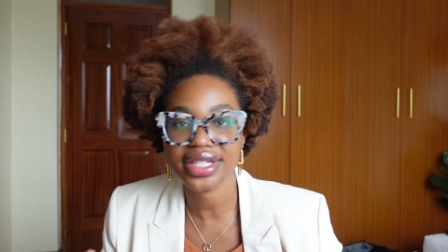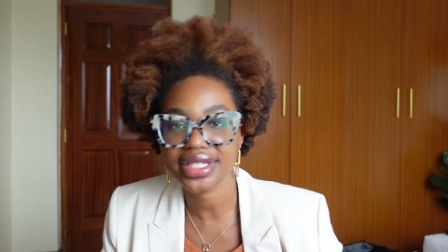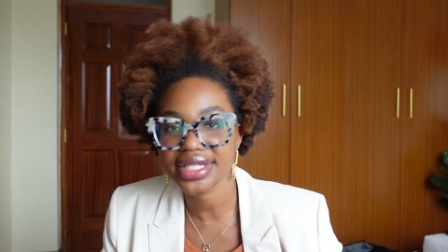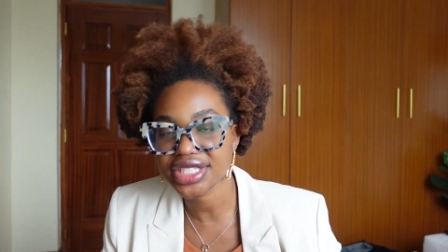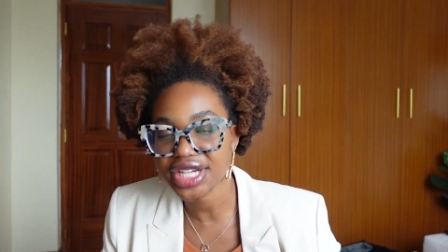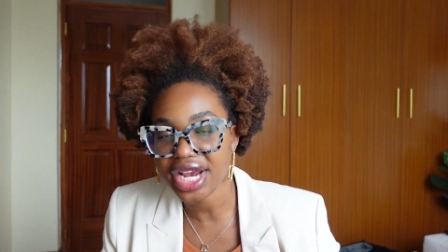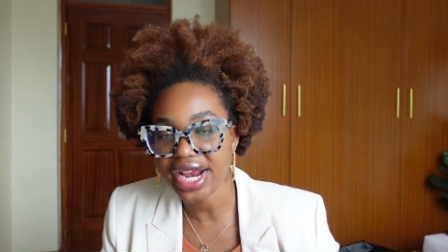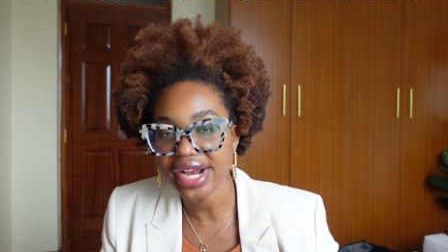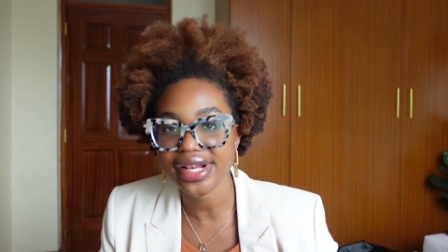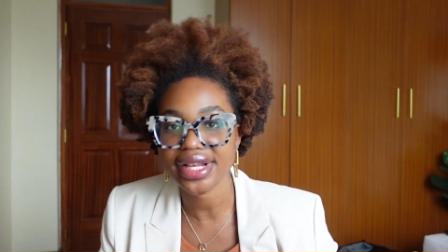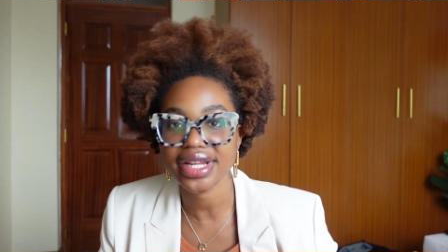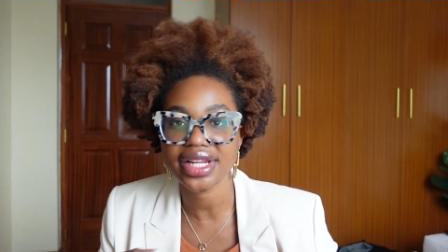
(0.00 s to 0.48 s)

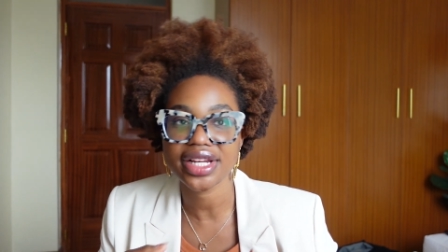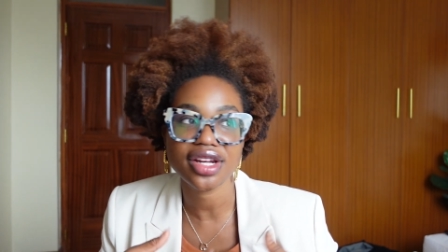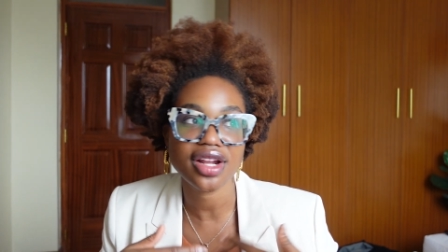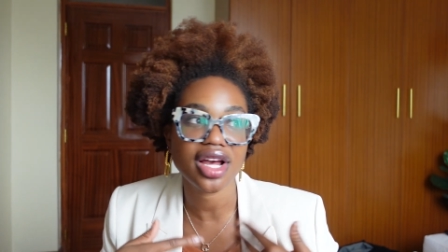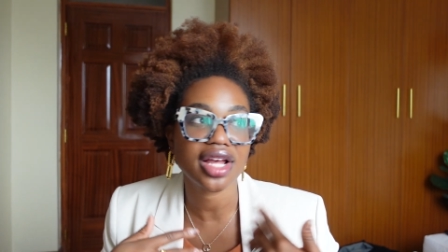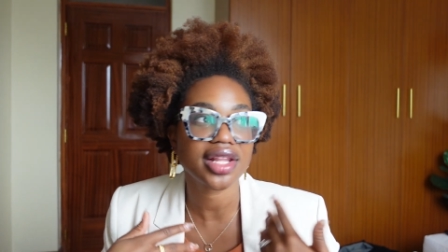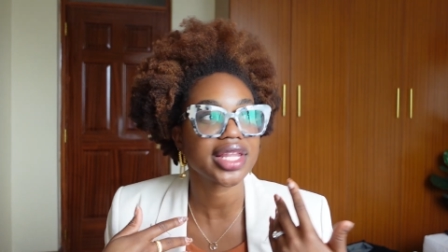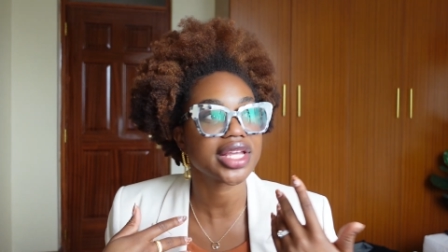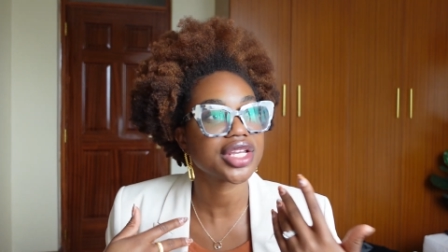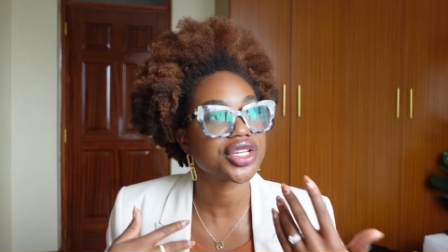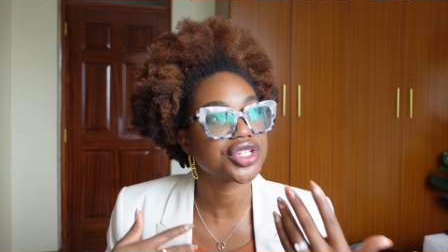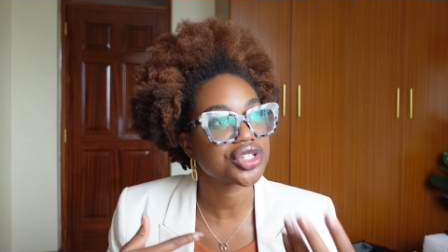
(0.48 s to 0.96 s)
checked in
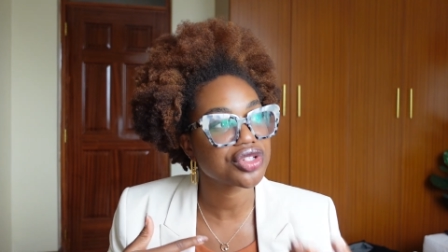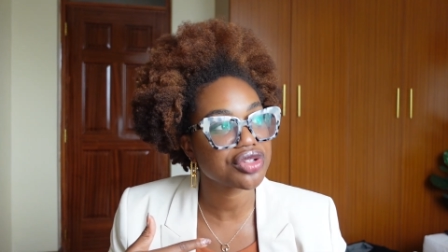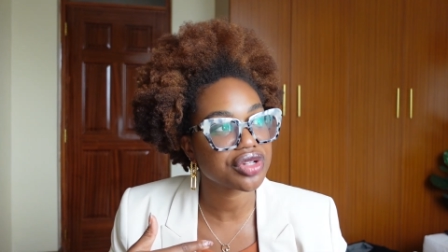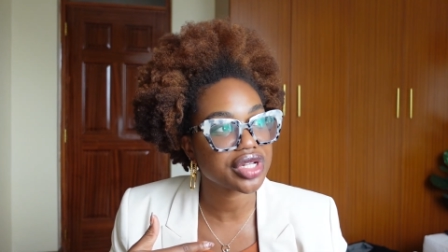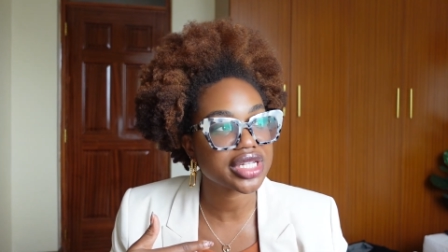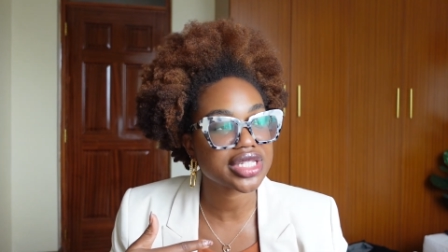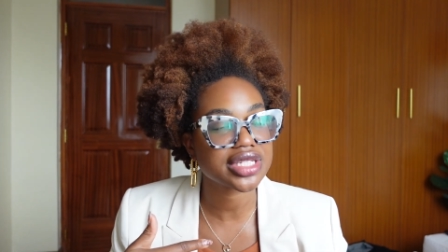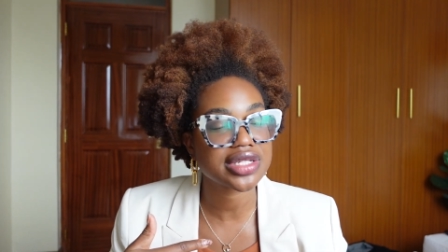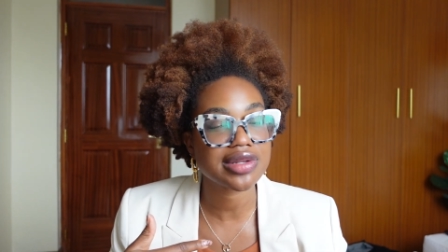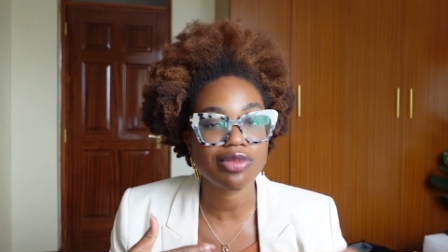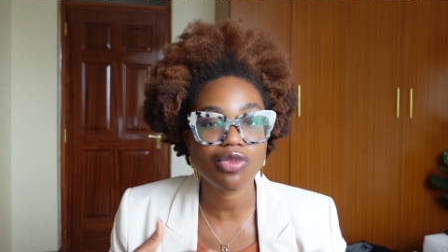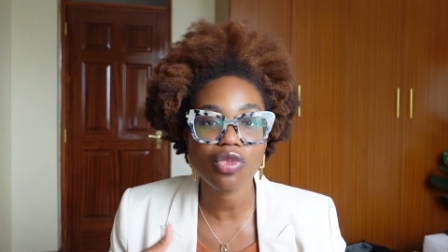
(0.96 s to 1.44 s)
on like, do you
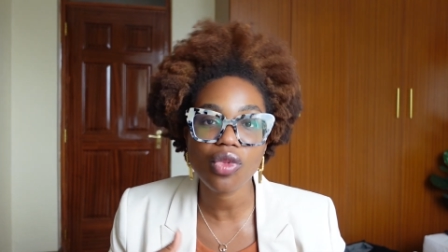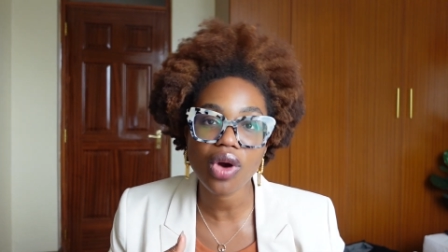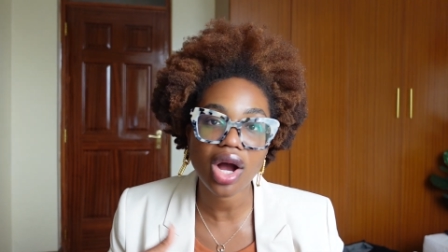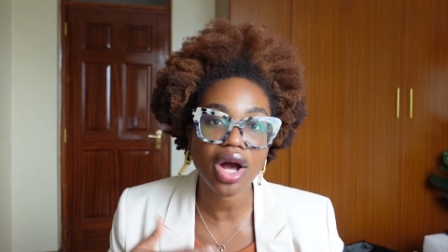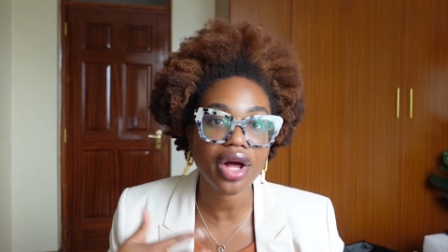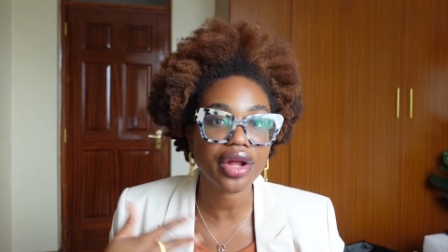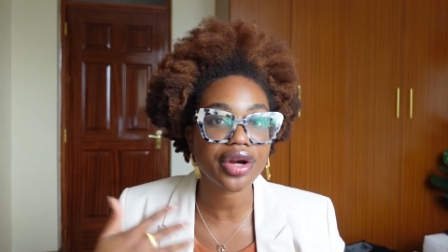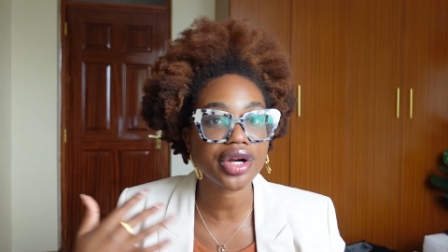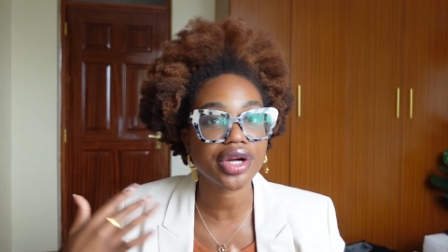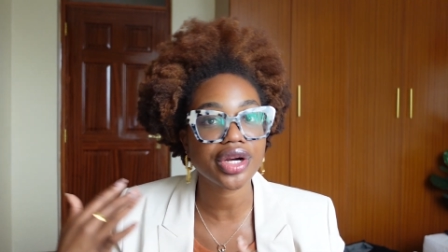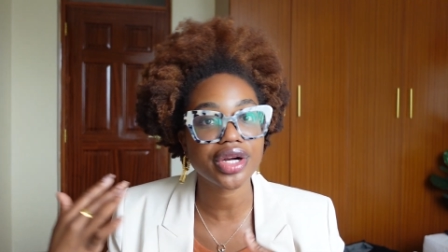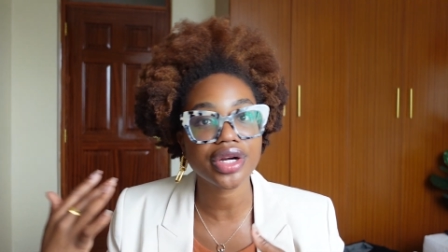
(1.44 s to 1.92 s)
need some
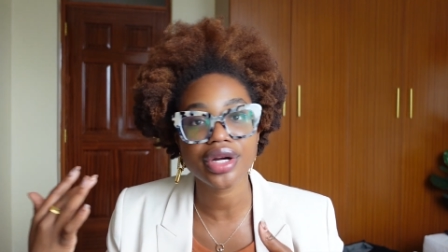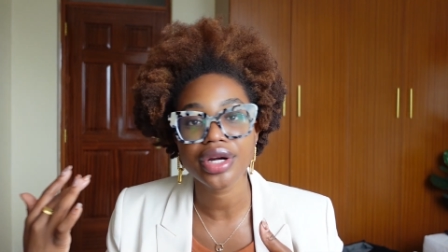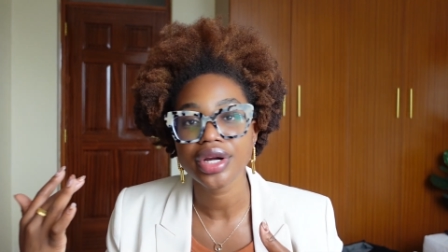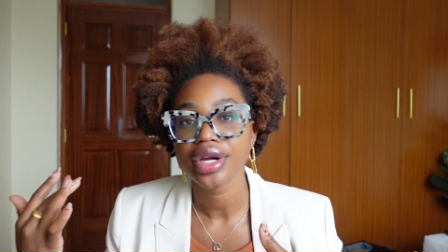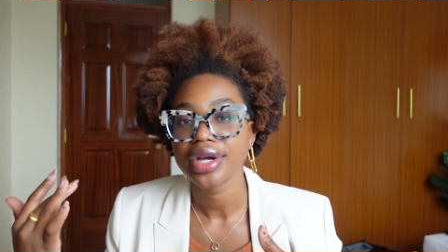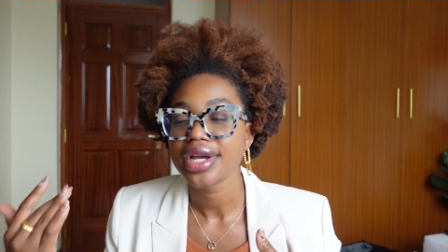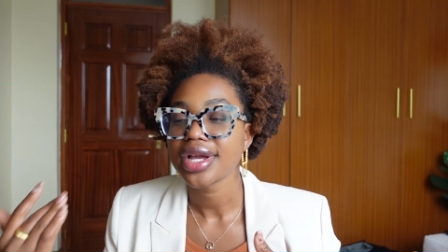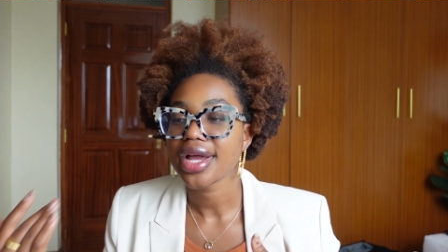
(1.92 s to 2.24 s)
water?